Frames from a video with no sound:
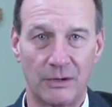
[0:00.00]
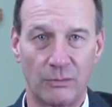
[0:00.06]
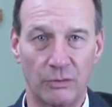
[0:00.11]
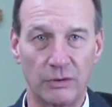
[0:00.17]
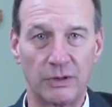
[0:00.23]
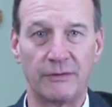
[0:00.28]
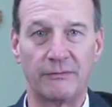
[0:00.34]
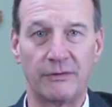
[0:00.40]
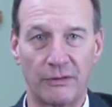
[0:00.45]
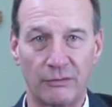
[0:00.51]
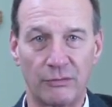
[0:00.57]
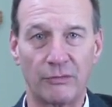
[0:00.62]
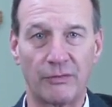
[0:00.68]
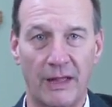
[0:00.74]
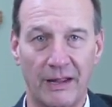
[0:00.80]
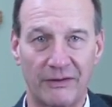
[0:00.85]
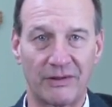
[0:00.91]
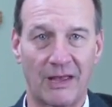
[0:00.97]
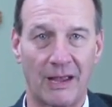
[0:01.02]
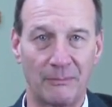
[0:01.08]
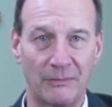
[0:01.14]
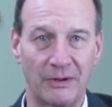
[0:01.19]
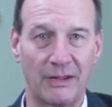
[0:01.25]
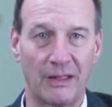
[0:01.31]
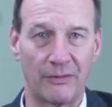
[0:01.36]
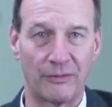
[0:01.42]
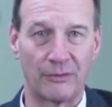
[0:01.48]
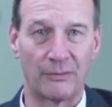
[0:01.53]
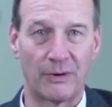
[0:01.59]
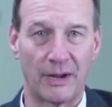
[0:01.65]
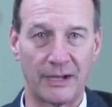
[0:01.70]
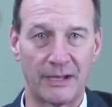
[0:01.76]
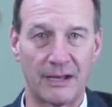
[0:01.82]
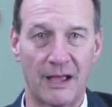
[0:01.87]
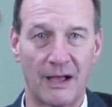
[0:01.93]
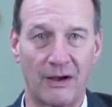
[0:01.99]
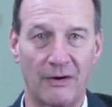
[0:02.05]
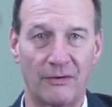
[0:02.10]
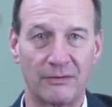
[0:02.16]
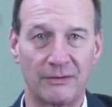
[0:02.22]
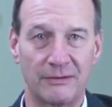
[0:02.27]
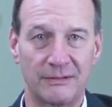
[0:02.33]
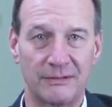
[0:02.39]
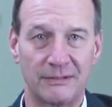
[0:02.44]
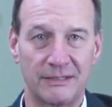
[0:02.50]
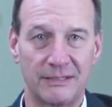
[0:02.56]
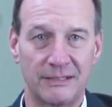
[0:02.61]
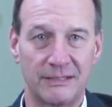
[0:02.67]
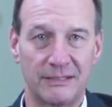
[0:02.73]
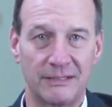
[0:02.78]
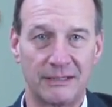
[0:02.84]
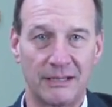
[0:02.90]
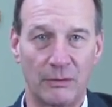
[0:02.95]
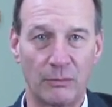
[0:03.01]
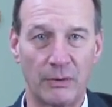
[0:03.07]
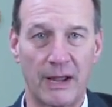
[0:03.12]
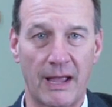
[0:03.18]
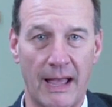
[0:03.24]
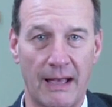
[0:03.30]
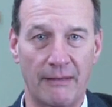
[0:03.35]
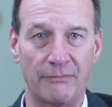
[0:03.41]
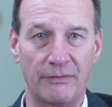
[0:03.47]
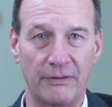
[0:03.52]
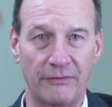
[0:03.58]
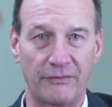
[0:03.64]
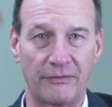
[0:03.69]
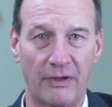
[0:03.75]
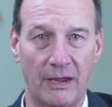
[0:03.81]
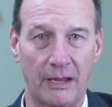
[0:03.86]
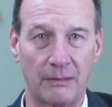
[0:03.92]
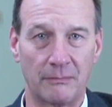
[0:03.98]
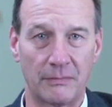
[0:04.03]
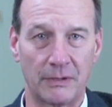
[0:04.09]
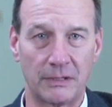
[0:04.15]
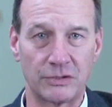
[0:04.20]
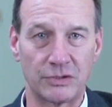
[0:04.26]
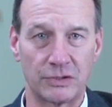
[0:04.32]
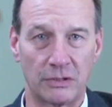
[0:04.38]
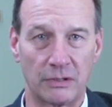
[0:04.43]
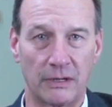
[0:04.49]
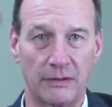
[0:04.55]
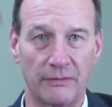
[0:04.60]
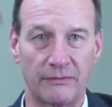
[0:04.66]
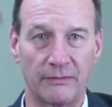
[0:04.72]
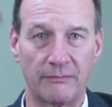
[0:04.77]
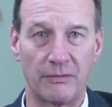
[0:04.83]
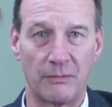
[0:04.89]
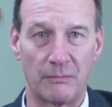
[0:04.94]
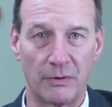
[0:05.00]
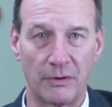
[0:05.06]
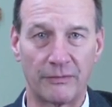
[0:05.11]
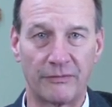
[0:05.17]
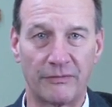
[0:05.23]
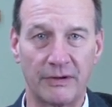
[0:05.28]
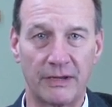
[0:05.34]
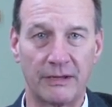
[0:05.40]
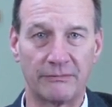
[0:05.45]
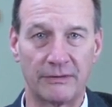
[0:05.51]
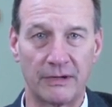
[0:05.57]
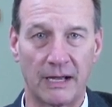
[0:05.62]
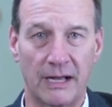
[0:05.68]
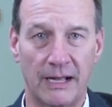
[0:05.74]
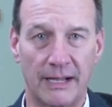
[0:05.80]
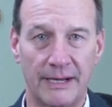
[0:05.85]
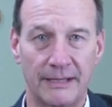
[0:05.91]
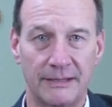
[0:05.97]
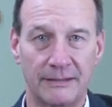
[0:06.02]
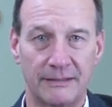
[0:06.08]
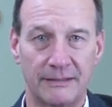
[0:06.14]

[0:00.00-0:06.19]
We're living through that time together right now, and we have the same assurance of the mercy of God.